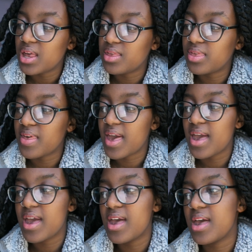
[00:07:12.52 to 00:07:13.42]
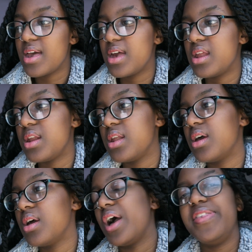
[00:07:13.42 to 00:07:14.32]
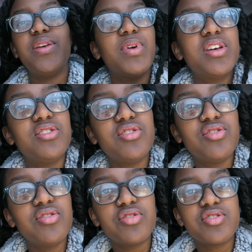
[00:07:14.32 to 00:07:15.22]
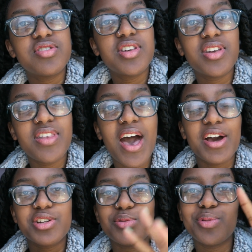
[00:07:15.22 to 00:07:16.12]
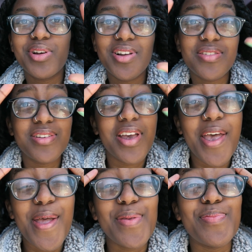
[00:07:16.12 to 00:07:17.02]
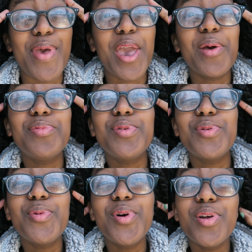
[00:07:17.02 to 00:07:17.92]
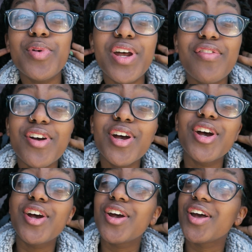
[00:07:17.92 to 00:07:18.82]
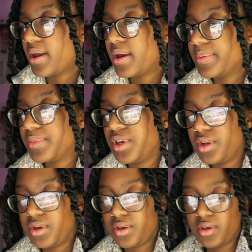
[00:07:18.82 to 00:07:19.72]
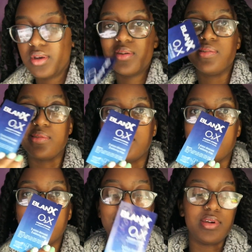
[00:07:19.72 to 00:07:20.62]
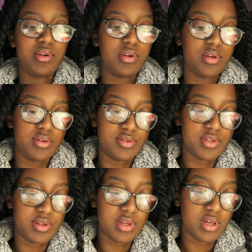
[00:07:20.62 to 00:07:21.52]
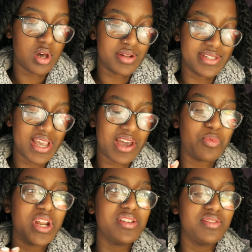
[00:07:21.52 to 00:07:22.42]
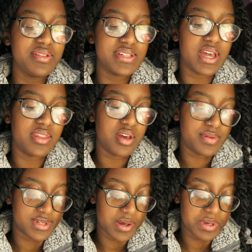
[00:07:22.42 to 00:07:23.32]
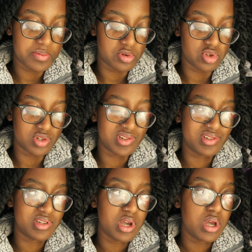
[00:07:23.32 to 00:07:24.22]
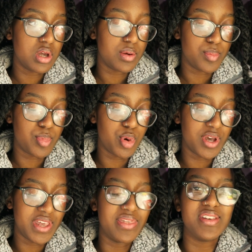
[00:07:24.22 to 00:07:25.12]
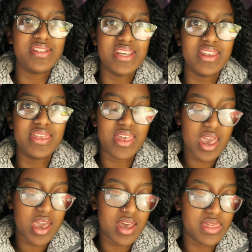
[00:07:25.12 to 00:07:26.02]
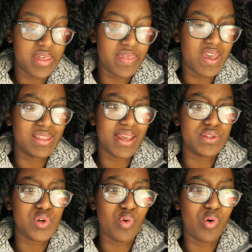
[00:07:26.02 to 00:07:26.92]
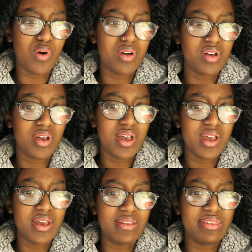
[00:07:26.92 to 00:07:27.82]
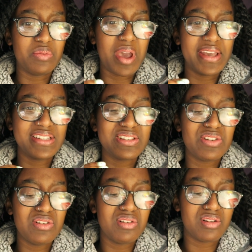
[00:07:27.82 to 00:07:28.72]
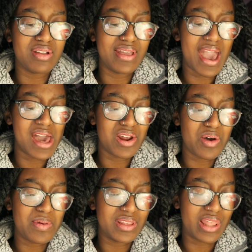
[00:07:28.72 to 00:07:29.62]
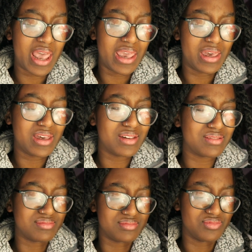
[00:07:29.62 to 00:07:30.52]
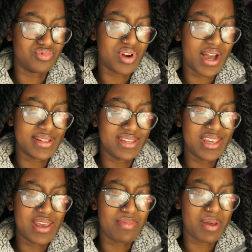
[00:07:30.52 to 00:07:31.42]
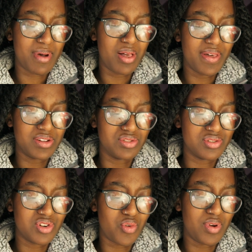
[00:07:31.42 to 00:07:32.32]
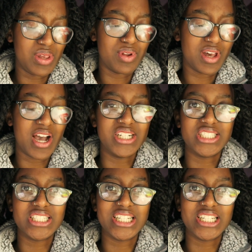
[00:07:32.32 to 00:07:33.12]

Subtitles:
And then I think we can do just the actual makeup tutorial, whatever. I'm gonna do the... Honestly, what I don't understand though is how people just put in the teeth thing and then they can like talk. The way it's all ghetto and like raggedy in my mouth, I just don't really want to... I just